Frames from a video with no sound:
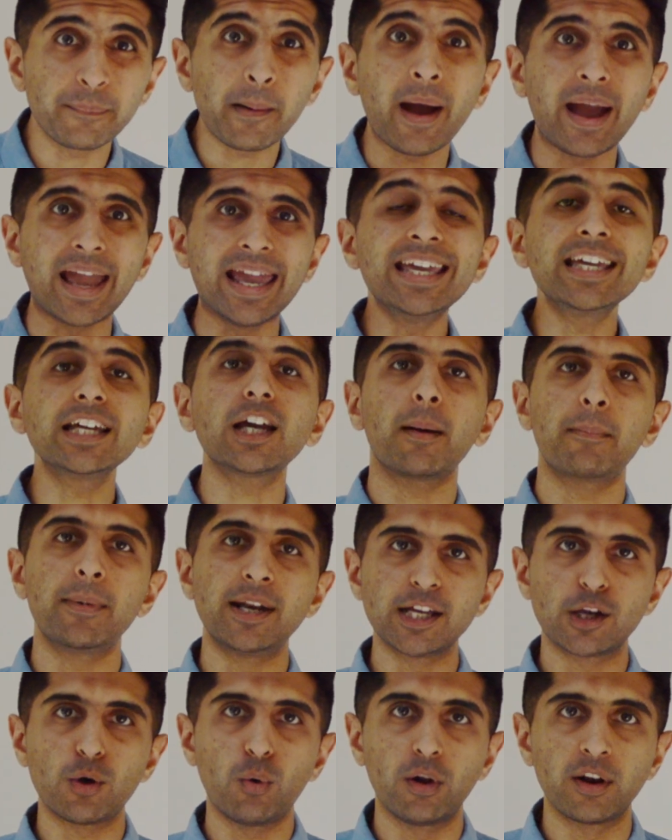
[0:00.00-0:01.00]
about income
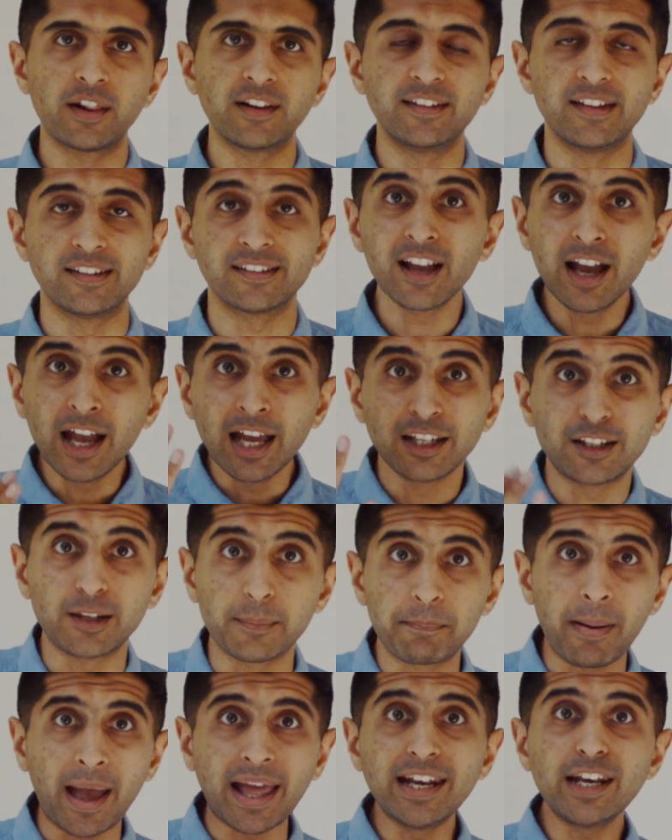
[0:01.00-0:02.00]
inequalities,
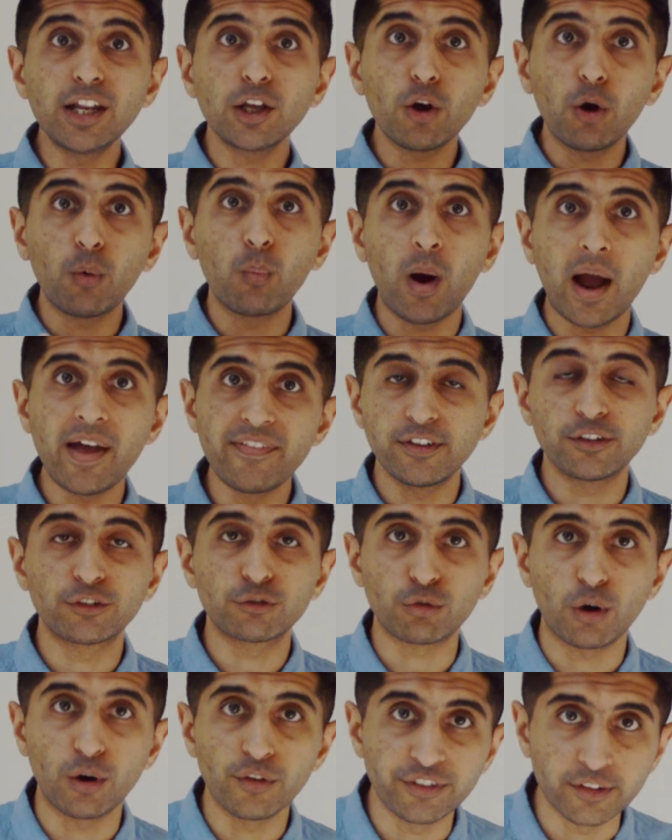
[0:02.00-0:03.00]
depending on where this
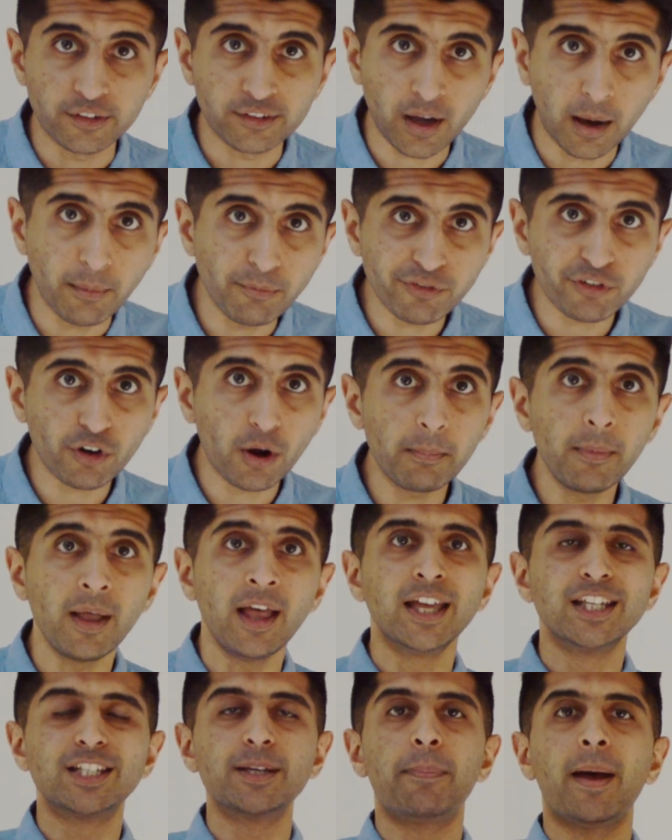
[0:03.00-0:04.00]
growth has come from,
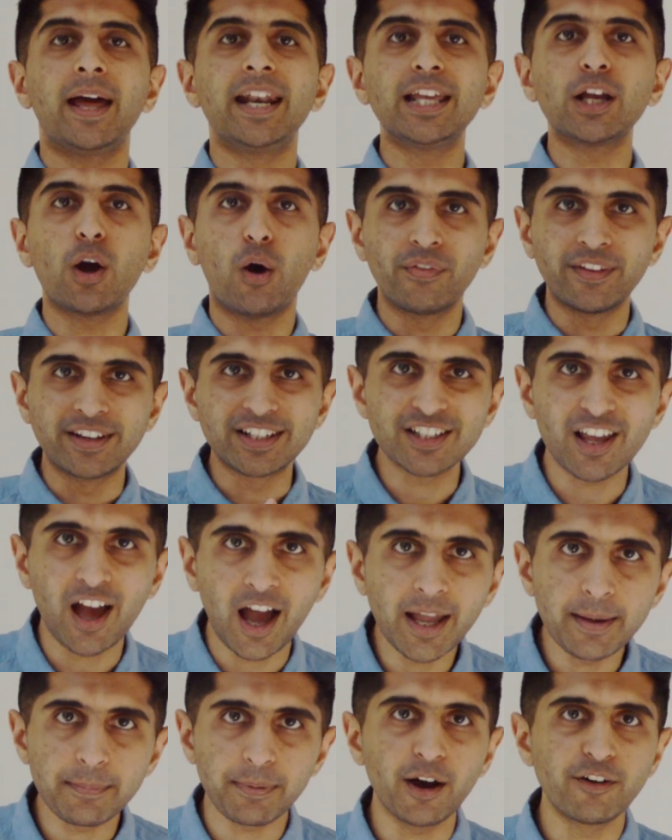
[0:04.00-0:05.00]
depending on the
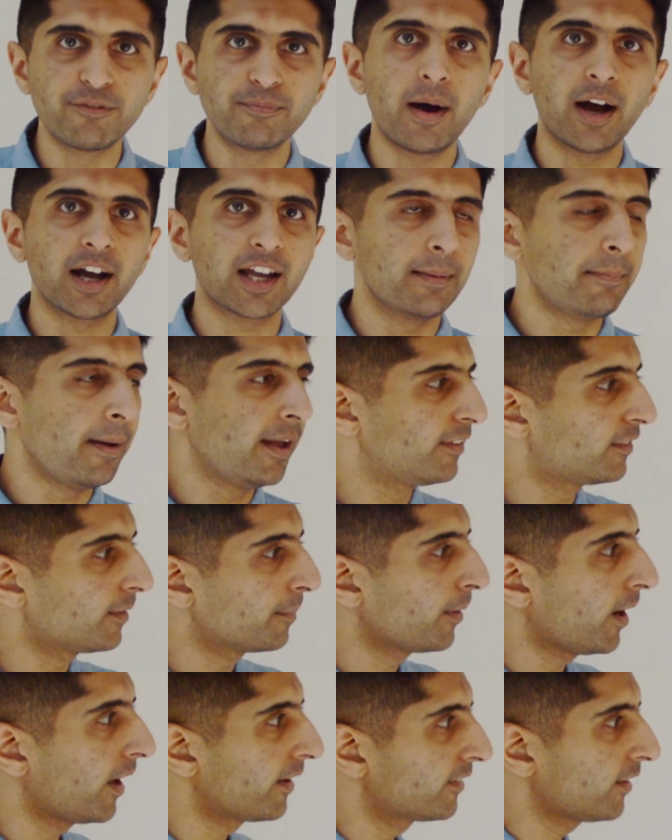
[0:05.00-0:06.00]
type of market-based
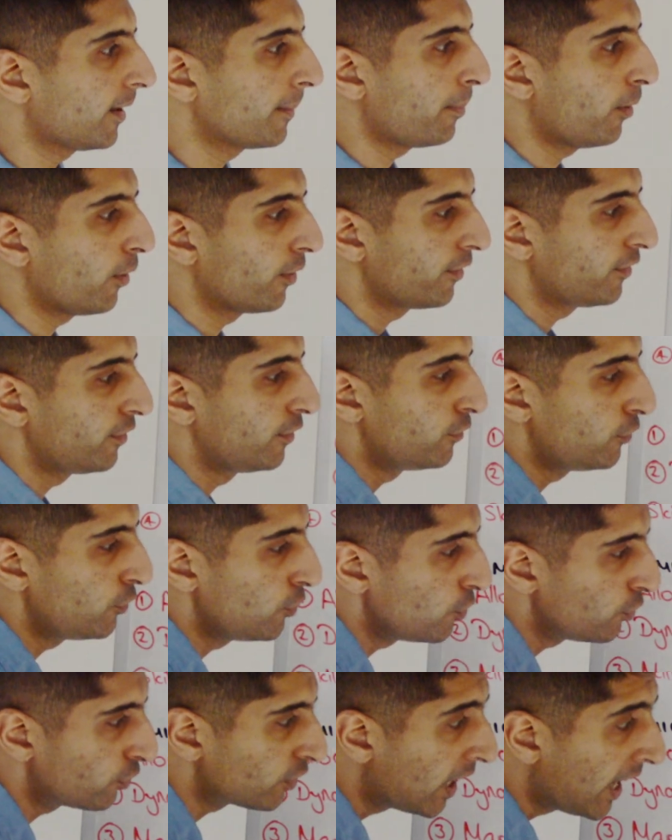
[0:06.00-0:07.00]
supply side policies
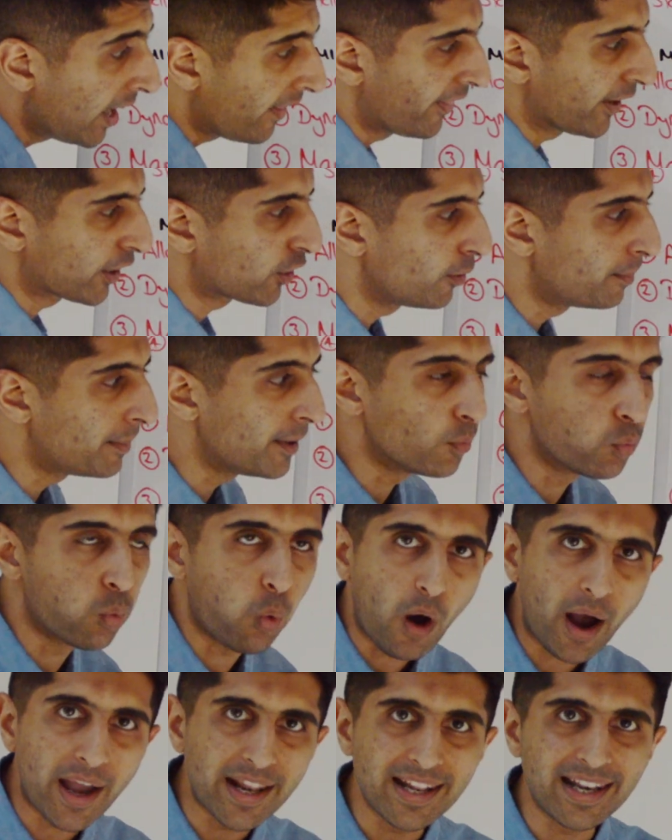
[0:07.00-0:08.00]
used, there could be
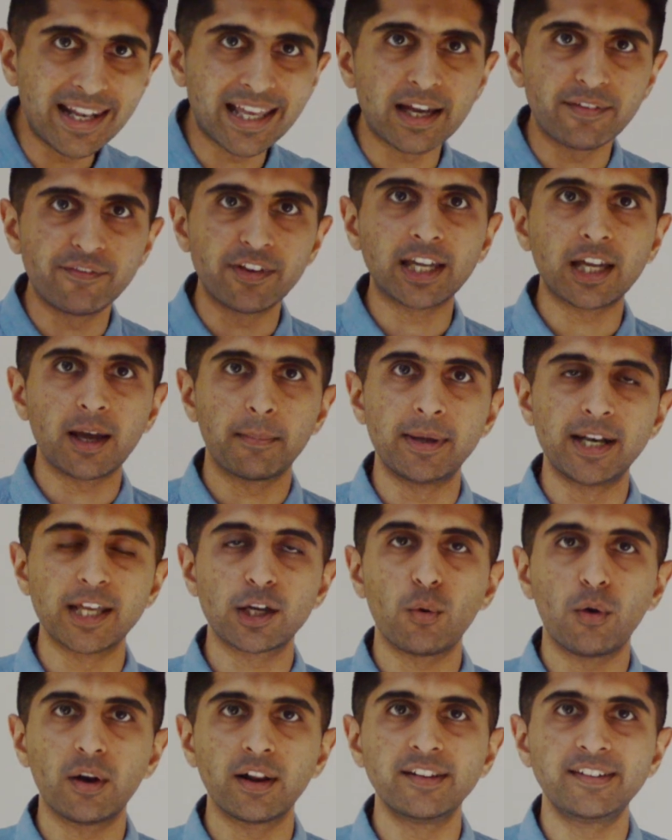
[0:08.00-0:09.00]
widening of income
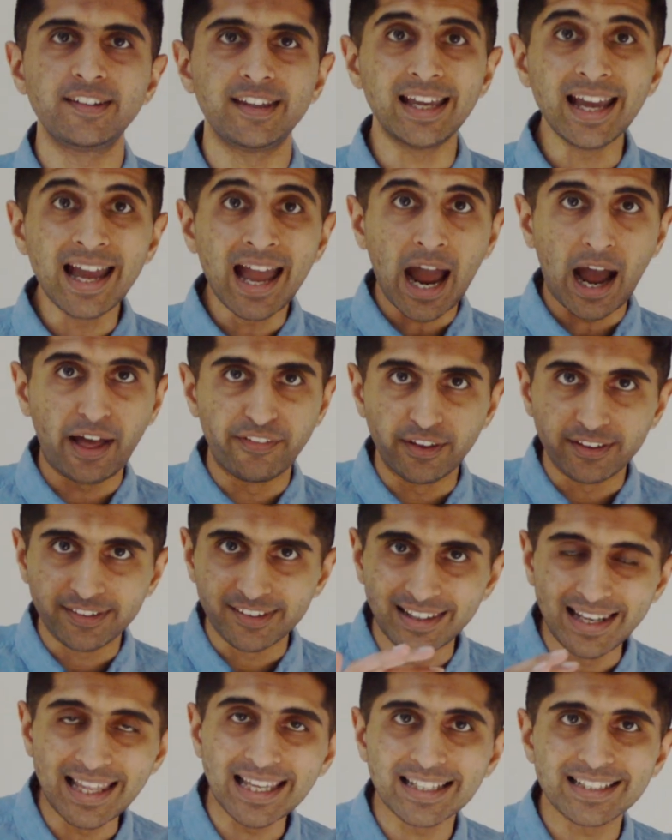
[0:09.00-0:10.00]
inequality and thus
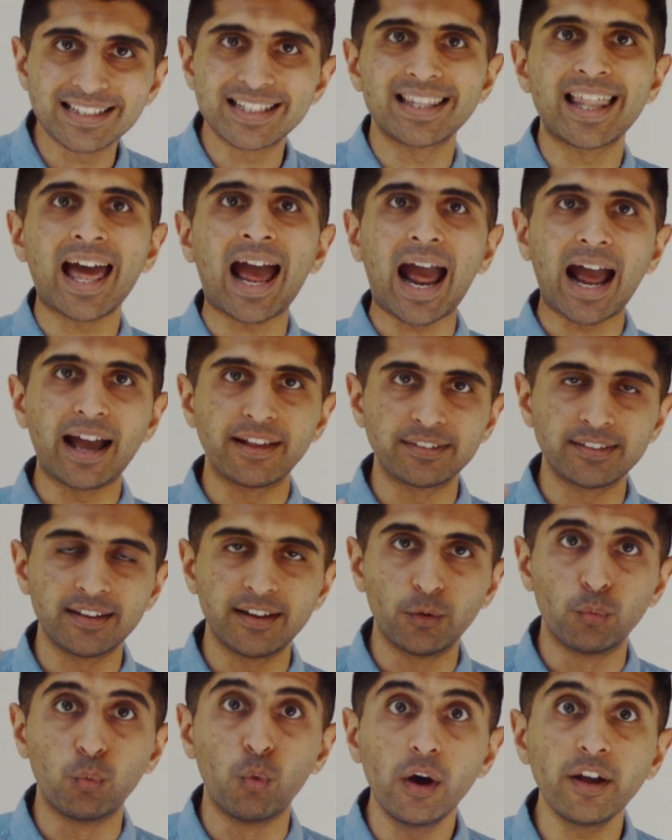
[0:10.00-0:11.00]
linked to that as
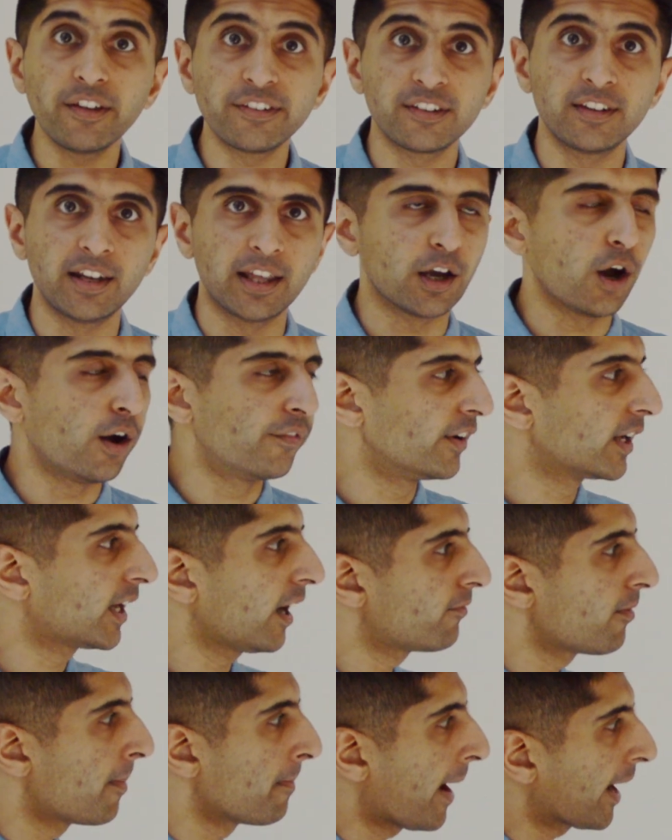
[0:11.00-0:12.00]
a worsening of a
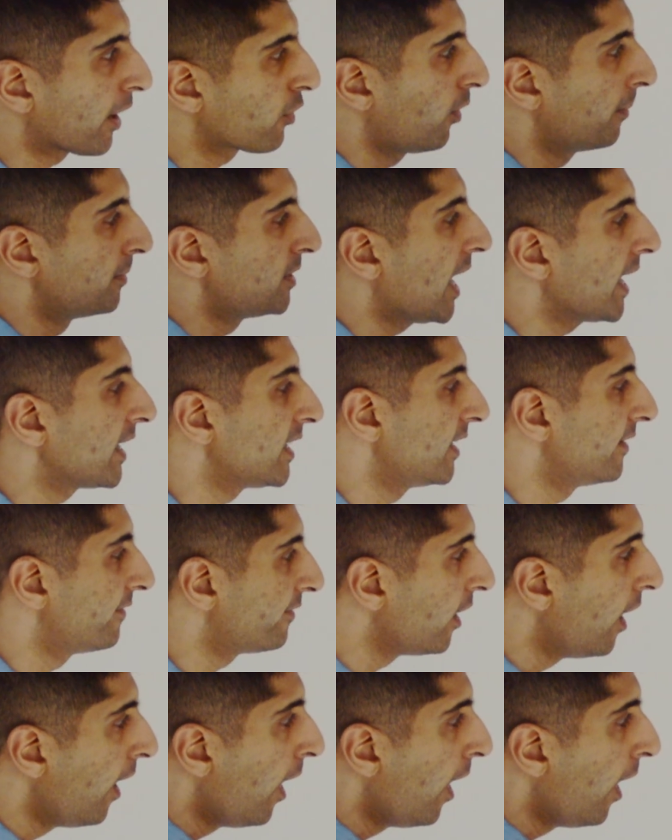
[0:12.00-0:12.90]
government macro objective.